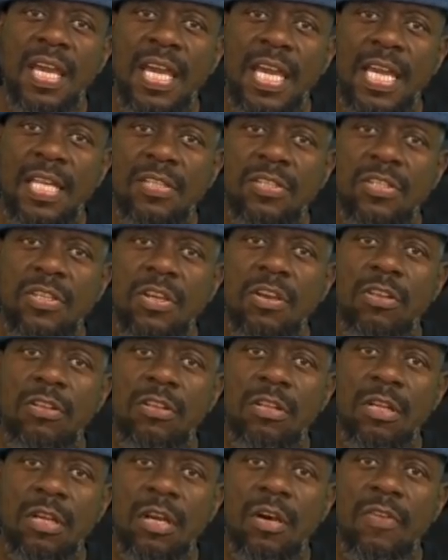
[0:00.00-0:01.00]

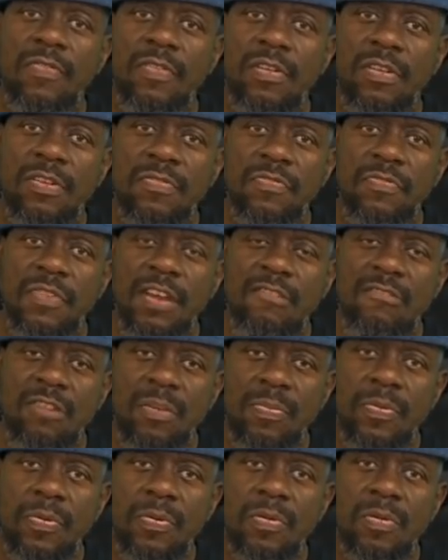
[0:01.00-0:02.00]
internal governance
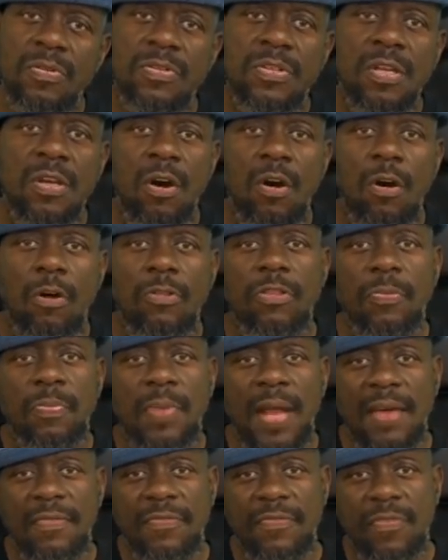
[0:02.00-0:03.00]
variables on the
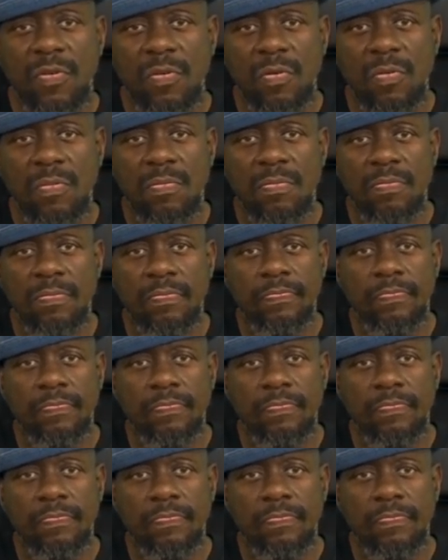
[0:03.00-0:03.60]
platform.